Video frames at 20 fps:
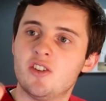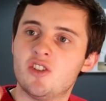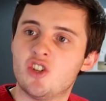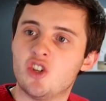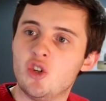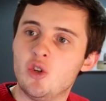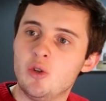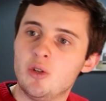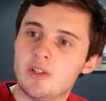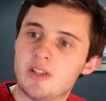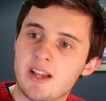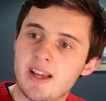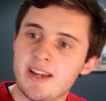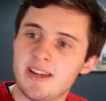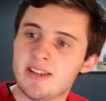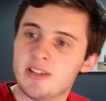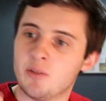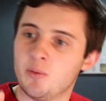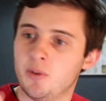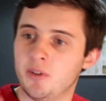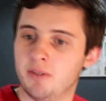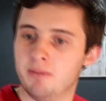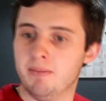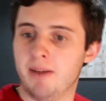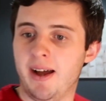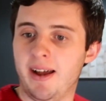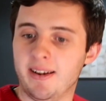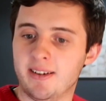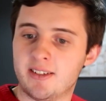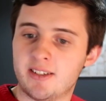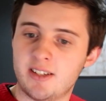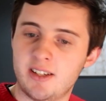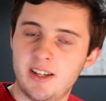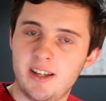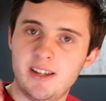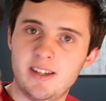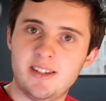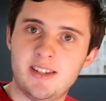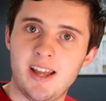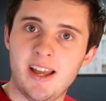Tuesdays with Matt
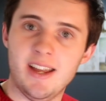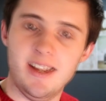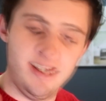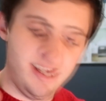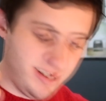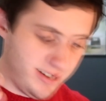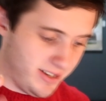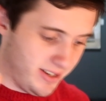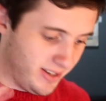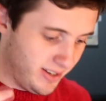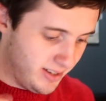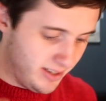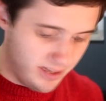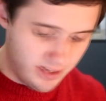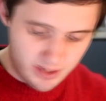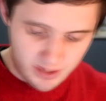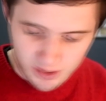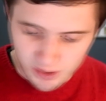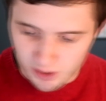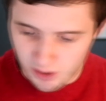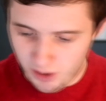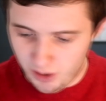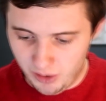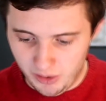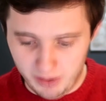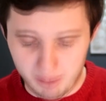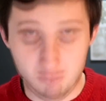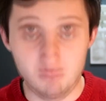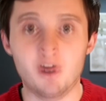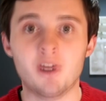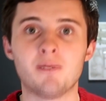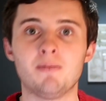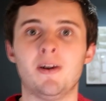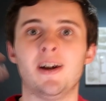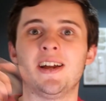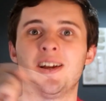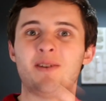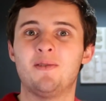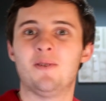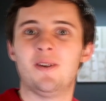take on the
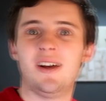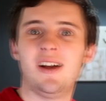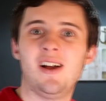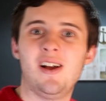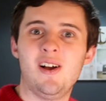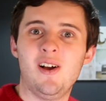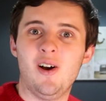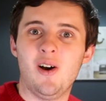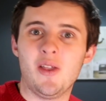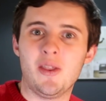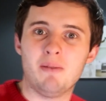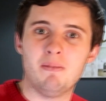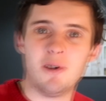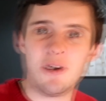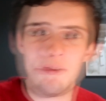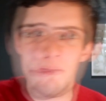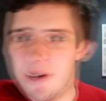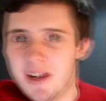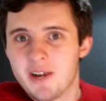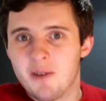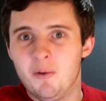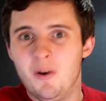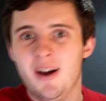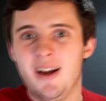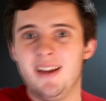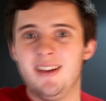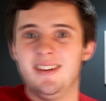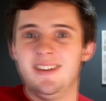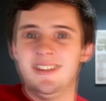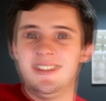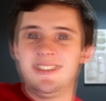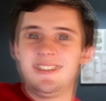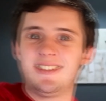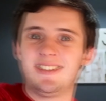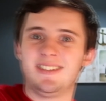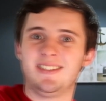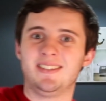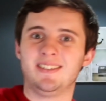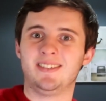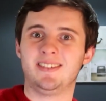Modmic
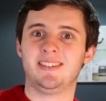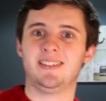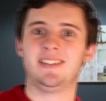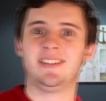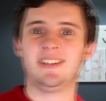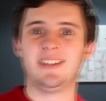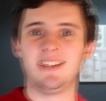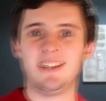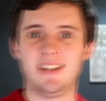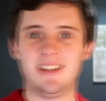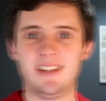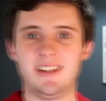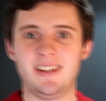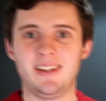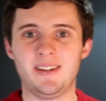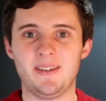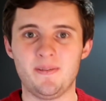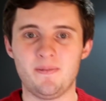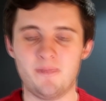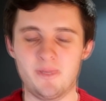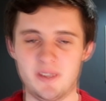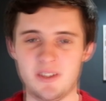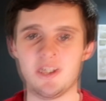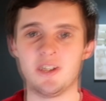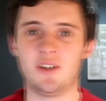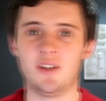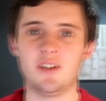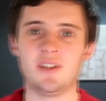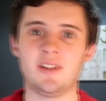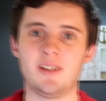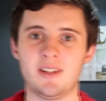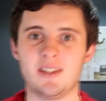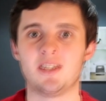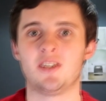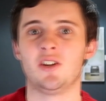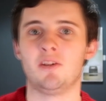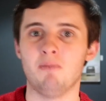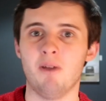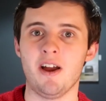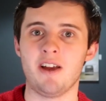wireless. It's a
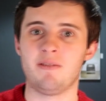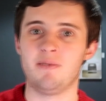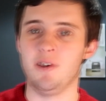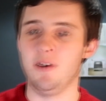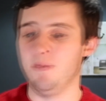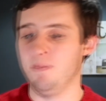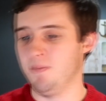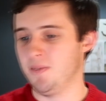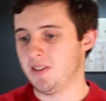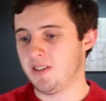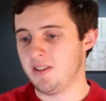good microphone.